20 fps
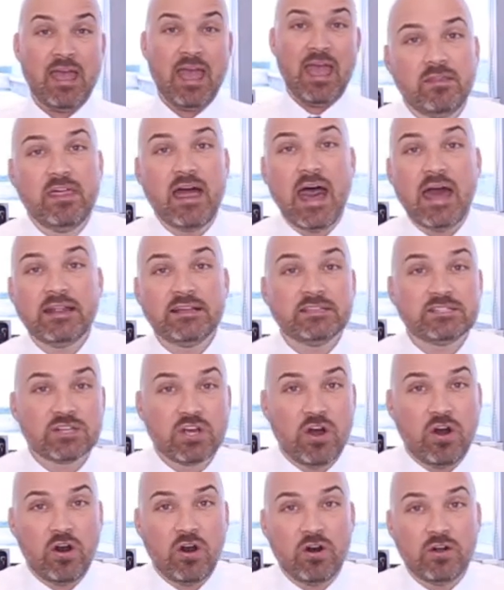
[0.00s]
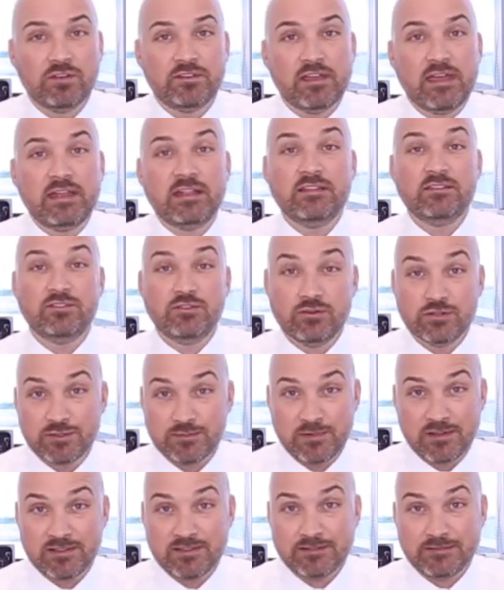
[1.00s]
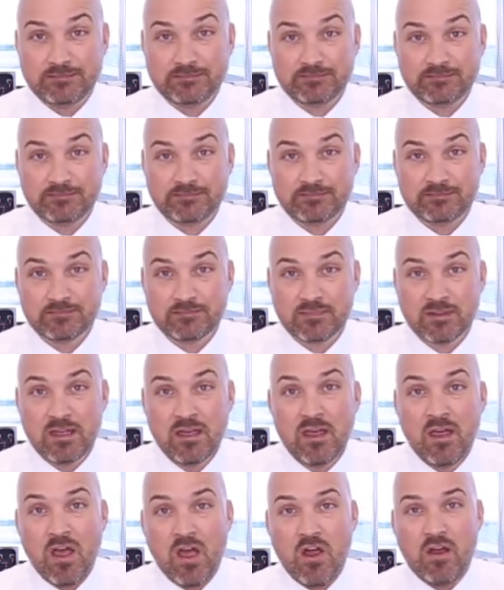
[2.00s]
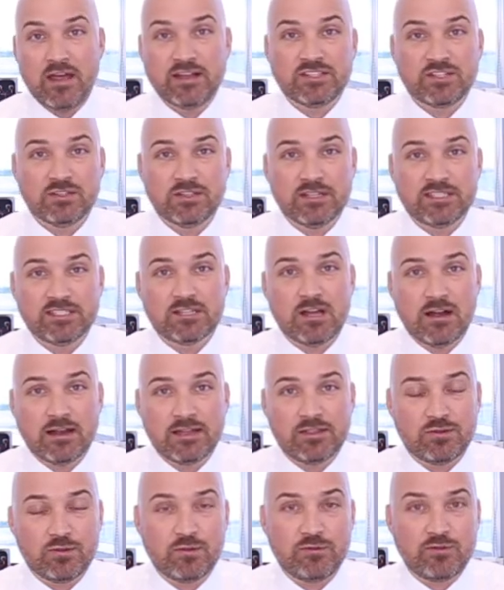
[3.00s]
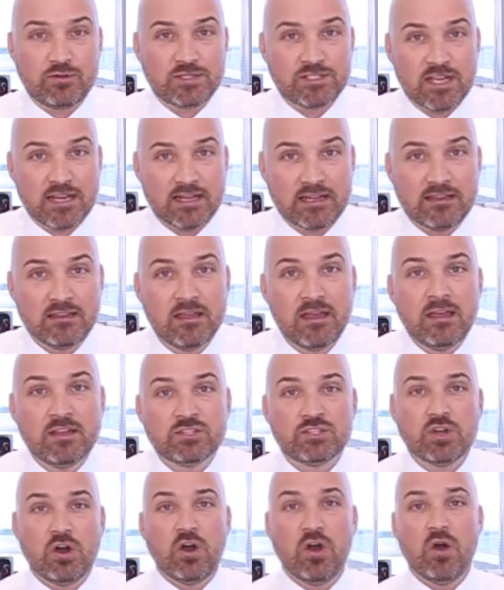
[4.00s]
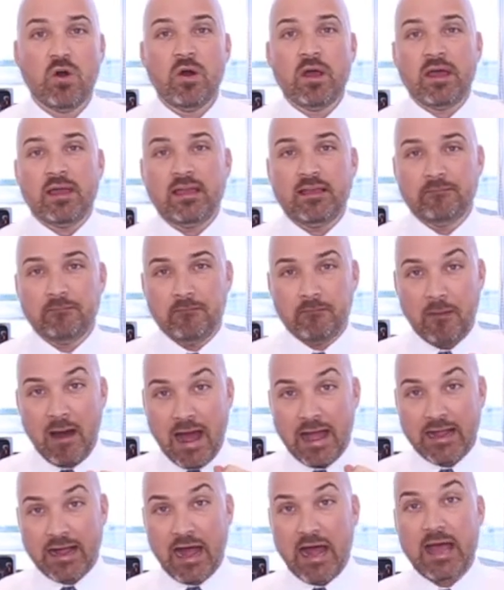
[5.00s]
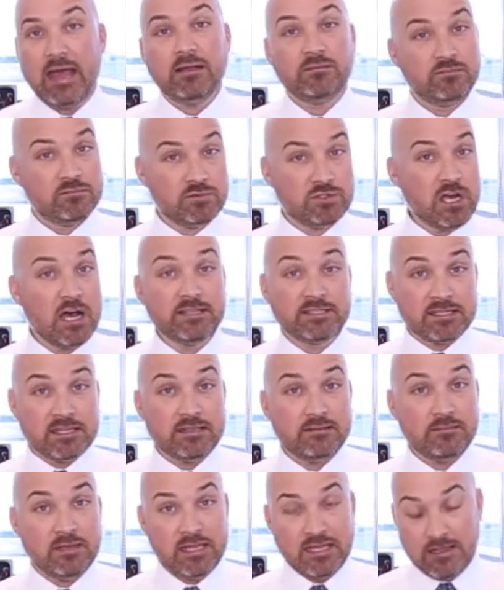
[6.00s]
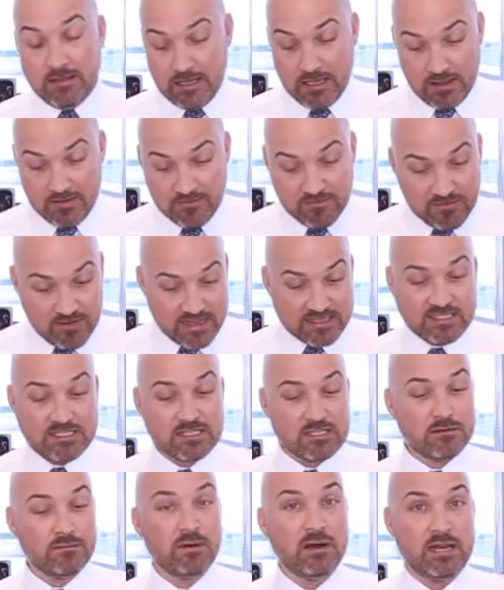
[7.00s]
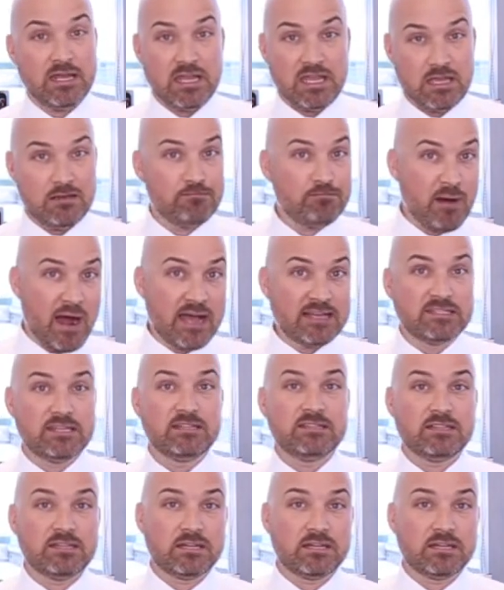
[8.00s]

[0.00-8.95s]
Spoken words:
That is called an inducement. All right, so let's talk it through for a second. So my guy does it. He invests the money. He buys into the